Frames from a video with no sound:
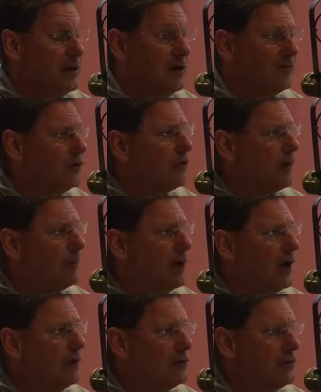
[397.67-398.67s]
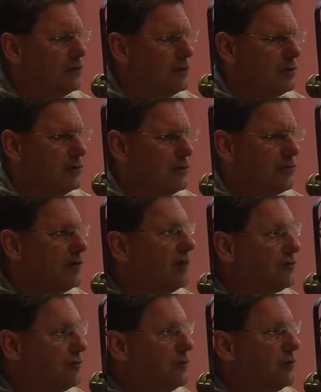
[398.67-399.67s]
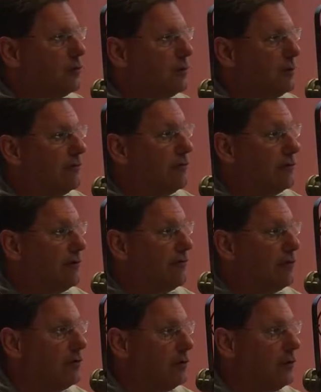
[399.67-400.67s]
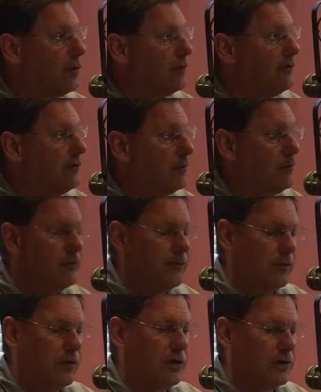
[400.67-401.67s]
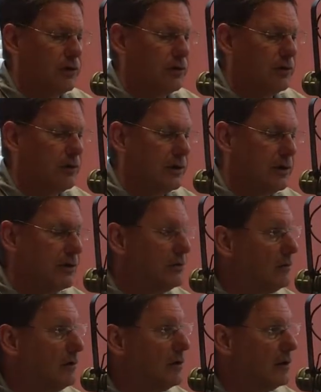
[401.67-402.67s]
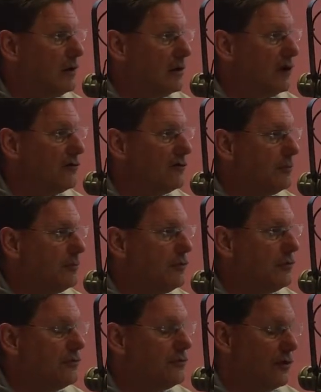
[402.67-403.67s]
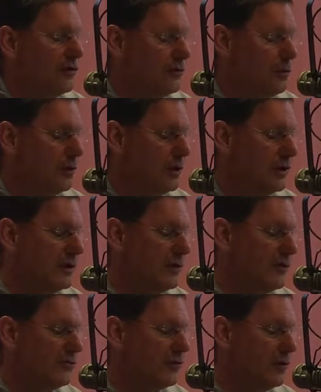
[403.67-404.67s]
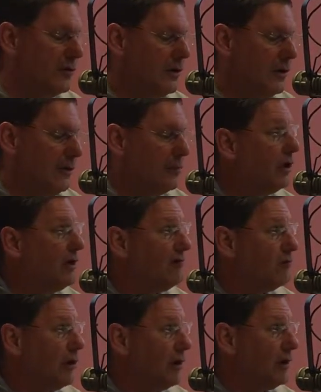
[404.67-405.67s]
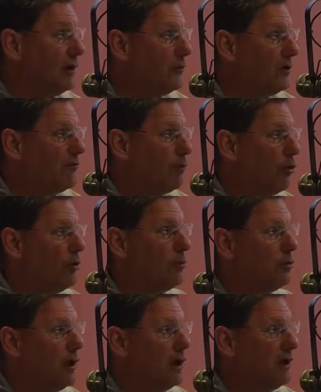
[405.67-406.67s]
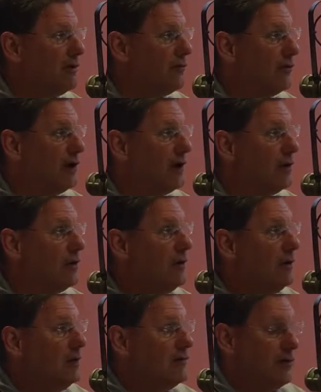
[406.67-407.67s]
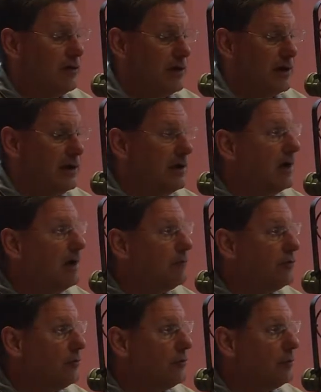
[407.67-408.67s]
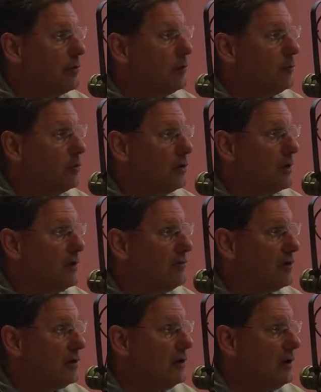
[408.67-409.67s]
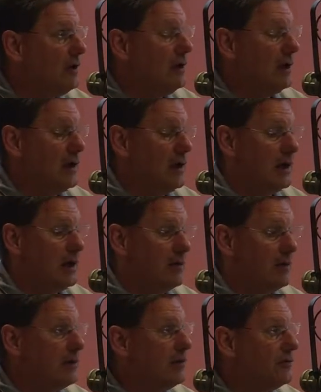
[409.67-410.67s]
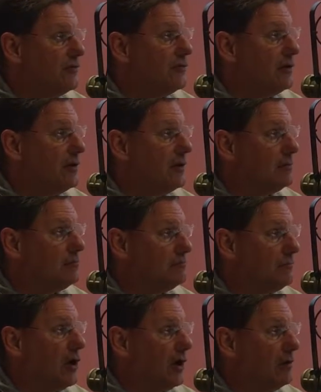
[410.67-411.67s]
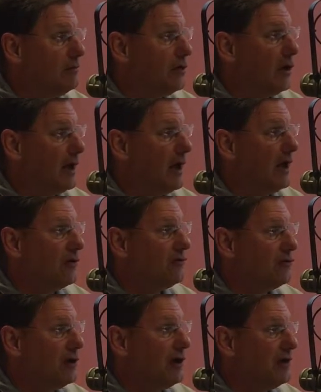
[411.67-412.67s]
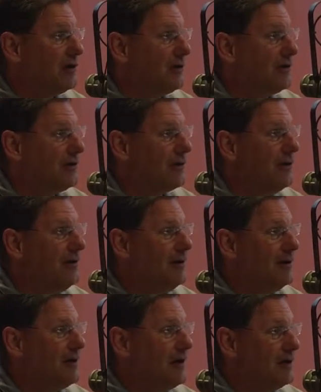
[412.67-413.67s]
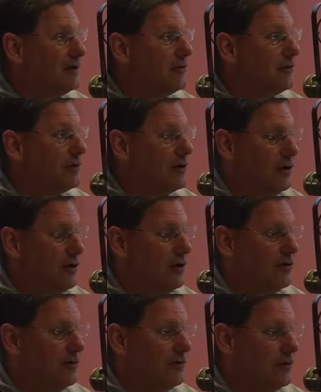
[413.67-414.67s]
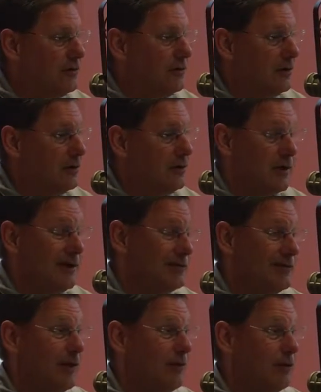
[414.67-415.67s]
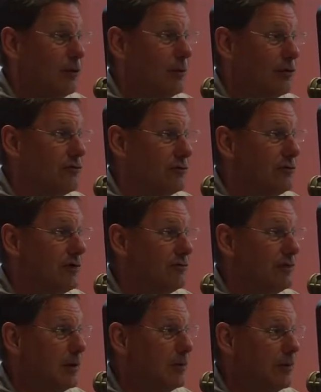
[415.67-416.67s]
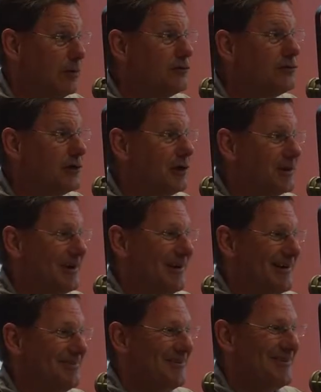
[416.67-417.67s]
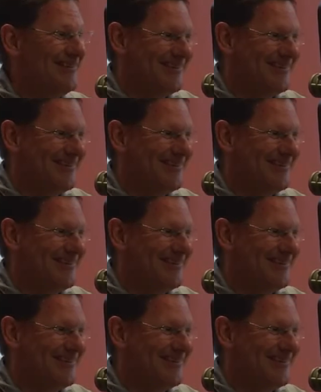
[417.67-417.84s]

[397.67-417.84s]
If you come down, you'll see it's a little bit of a different look from what you're accustomed to as far as pulling in there. So plenty of parking. We have portable lighting for now for the night game, so when people are leaving, that it's not a hazard getting to their cars. That South Homer is a tough neighborhood, so you have to be careful.